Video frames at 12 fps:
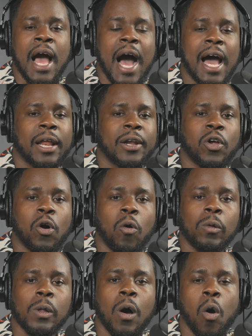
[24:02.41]
I no
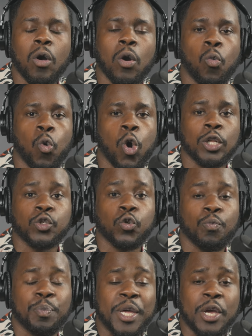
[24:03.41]
longer longer want to
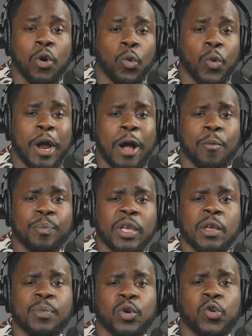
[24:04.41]
be around
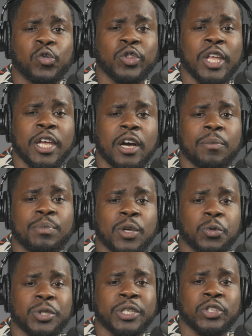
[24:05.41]
people who think
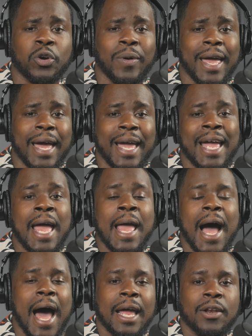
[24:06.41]
abuse is okay.
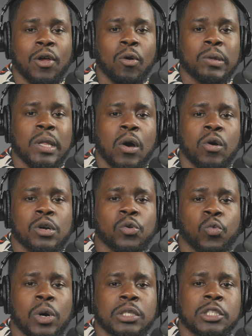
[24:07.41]
I no longer
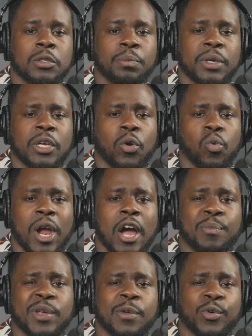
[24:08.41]
want to be
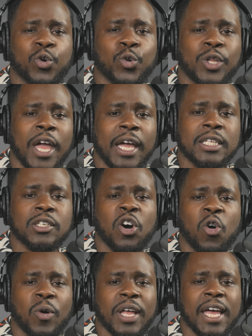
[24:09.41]
around people who think it's
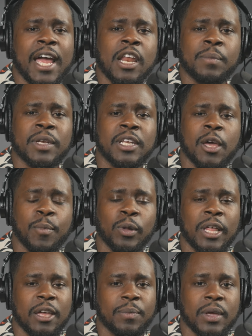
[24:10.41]
okay to
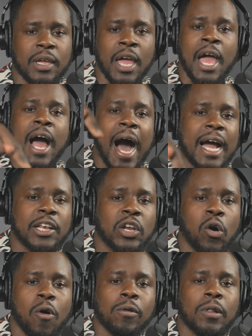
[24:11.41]
manipulate me. I
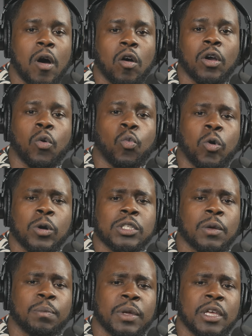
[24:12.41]
no longer want
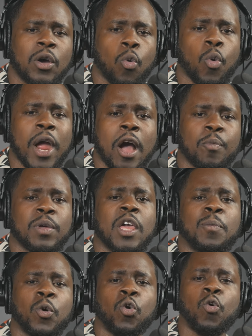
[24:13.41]
to be around
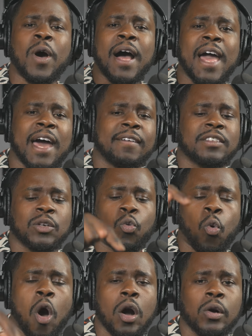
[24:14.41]
people who I have to
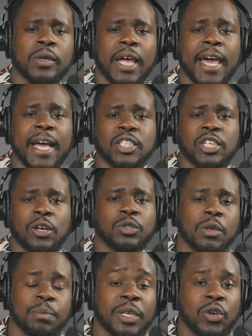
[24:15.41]
walk on eggshells
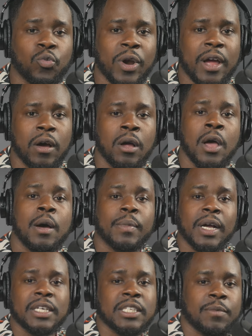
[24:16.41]
to be around
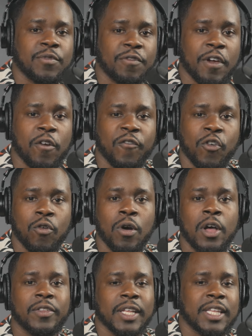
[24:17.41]
because I'm fearful
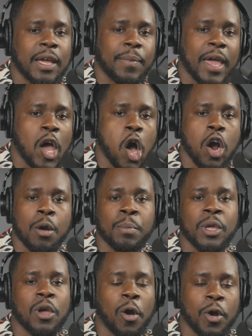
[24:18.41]
that they may harm
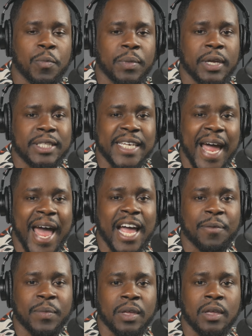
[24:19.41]
me, hurt me,
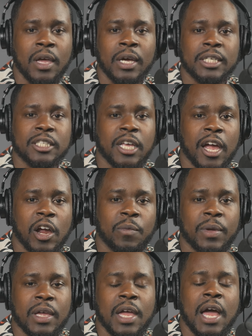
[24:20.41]
attack me, scare
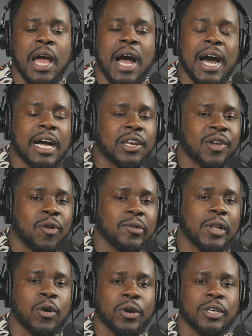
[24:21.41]
me. I no
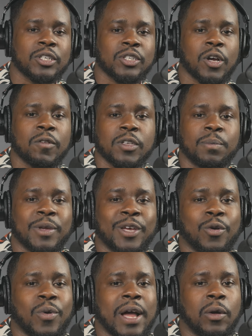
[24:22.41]
longer deserve to be
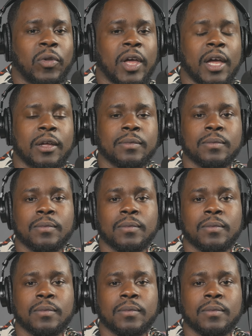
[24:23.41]
around that.